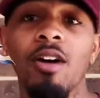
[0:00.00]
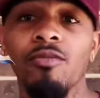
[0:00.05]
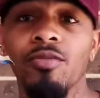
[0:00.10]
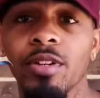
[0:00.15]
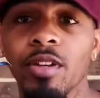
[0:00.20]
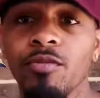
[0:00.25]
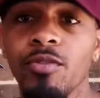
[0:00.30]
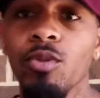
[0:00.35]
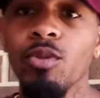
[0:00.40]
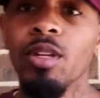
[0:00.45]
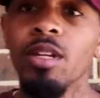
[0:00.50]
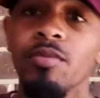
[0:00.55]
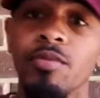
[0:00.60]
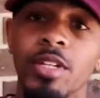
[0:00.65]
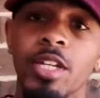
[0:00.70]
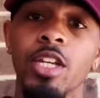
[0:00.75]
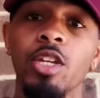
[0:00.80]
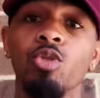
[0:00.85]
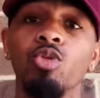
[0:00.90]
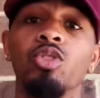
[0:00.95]
if you live in
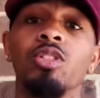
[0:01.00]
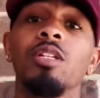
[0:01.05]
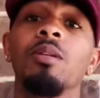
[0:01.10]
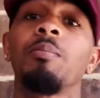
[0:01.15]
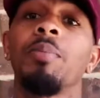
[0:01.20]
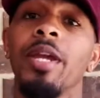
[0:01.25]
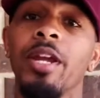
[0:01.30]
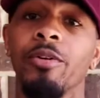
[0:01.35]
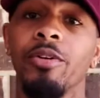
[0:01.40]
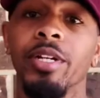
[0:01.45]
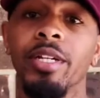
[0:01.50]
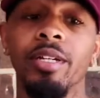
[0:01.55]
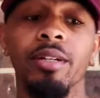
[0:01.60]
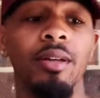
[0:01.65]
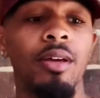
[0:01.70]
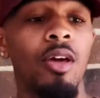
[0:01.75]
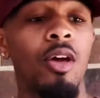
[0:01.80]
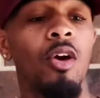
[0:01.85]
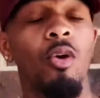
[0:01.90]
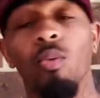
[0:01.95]
Houston, period,
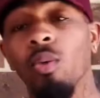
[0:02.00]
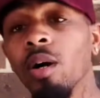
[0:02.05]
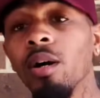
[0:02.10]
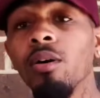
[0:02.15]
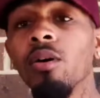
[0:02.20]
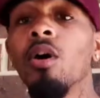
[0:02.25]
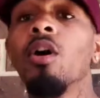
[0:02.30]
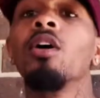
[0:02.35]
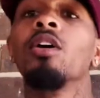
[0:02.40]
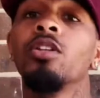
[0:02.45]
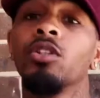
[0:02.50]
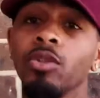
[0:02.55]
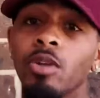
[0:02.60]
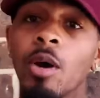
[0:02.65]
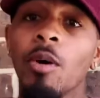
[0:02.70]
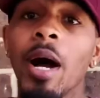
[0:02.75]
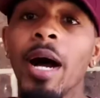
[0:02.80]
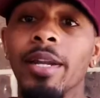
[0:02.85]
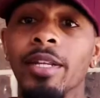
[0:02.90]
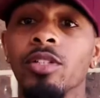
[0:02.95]
well, you know
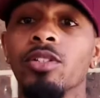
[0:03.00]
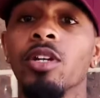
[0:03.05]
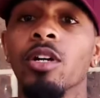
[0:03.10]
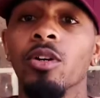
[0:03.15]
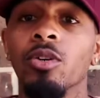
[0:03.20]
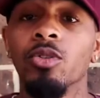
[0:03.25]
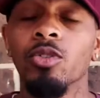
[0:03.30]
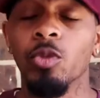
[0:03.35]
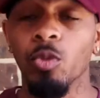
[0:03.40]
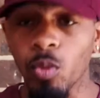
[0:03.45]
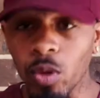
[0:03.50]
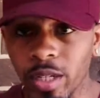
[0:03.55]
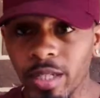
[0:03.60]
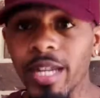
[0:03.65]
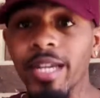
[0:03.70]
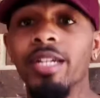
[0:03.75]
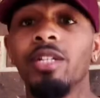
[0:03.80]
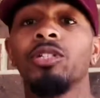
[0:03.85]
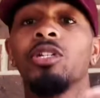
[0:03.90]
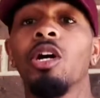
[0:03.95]
how this goes. One
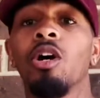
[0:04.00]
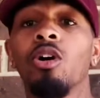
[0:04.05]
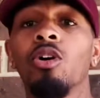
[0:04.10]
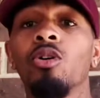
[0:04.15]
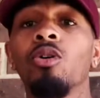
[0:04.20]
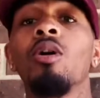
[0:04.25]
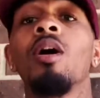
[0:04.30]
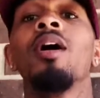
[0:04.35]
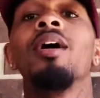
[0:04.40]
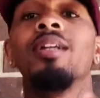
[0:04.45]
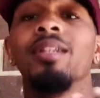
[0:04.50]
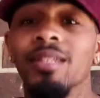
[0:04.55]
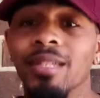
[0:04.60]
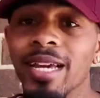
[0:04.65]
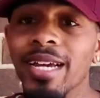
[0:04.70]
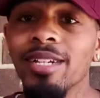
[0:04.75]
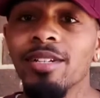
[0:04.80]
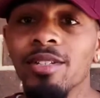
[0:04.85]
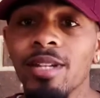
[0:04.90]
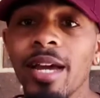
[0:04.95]
day it's cold,
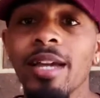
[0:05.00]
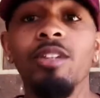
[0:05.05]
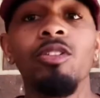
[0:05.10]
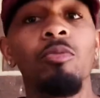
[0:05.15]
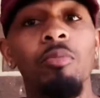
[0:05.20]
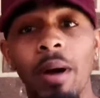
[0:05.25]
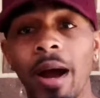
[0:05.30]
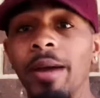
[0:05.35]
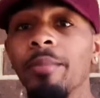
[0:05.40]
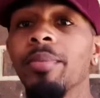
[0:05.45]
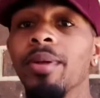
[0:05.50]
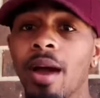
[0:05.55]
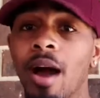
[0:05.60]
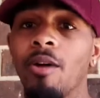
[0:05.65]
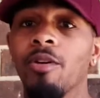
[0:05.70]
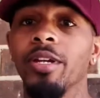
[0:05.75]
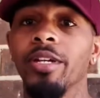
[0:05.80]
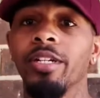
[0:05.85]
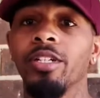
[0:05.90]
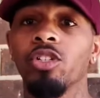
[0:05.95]
next day you might be
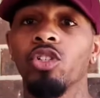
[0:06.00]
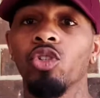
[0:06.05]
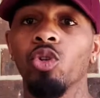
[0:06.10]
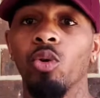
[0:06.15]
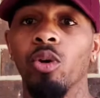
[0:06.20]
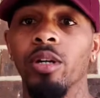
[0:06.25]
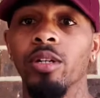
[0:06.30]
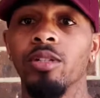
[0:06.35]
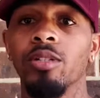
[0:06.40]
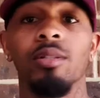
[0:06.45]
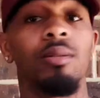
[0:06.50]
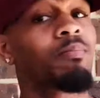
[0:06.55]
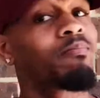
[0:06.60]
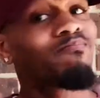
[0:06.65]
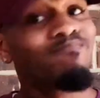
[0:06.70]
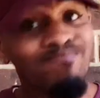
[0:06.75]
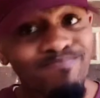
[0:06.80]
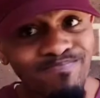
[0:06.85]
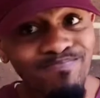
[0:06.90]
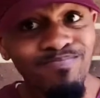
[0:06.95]
out here in shorts.
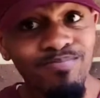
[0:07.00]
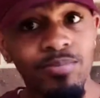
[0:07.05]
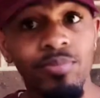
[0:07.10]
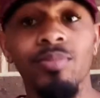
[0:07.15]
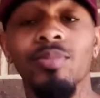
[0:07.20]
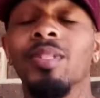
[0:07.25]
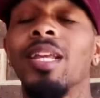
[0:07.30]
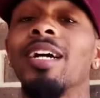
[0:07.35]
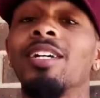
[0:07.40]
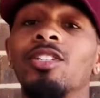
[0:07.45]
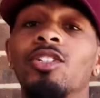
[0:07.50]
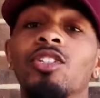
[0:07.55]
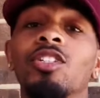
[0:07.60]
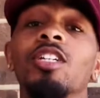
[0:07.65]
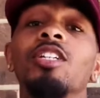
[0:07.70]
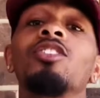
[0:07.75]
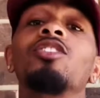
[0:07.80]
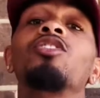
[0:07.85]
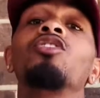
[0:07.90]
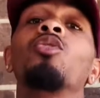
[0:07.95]
That's
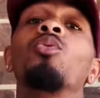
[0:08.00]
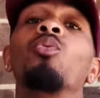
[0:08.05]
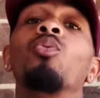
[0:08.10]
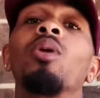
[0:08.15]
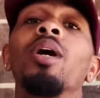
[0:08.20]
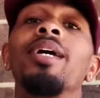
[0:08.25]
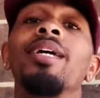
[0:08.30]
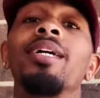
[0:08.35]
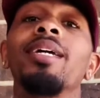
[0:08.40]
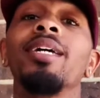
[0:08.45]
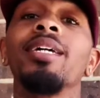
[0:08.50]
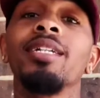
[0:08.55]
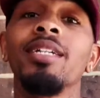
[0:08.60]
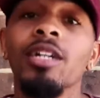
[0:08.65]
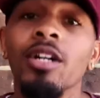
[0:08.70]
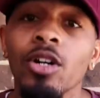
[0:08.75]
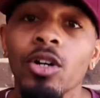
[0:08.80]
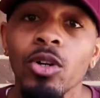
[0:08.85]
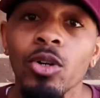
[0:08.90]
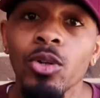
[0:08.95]
just the way it
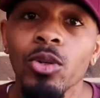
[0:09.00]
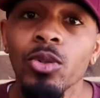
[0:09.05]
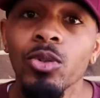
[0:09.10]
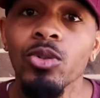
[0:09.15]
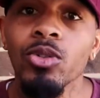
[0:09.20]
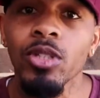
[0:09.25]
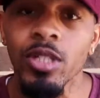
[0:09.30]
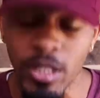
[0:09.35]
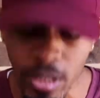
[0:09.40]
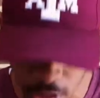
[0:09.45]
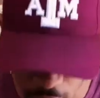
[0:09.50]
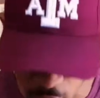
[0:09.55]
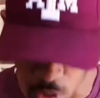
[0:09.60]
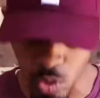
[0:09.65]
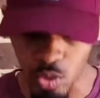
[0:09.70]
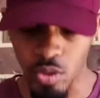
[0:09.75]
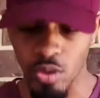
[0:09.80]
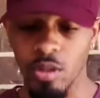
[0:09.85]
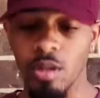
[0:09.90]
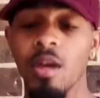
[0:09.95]
goes in
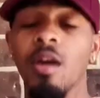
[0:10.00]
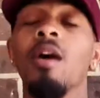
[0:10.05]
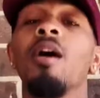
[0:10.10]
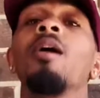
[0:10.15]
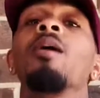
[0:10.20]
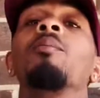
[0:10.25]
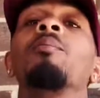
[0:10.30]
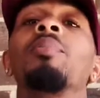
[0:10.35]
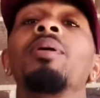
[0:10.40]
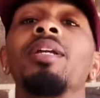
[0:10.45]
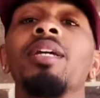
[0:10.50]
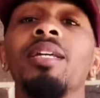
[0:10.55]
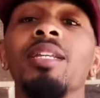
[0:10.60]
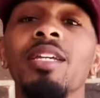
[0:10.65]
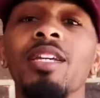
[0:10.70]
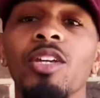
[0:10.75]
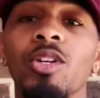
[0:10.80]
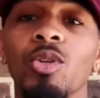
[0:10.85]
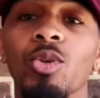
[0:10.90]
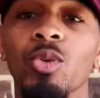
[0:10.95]
Houston. But
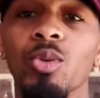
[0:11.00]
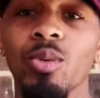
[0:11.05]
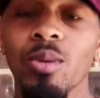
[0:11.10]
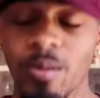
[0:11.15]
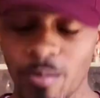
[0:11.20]
anywho,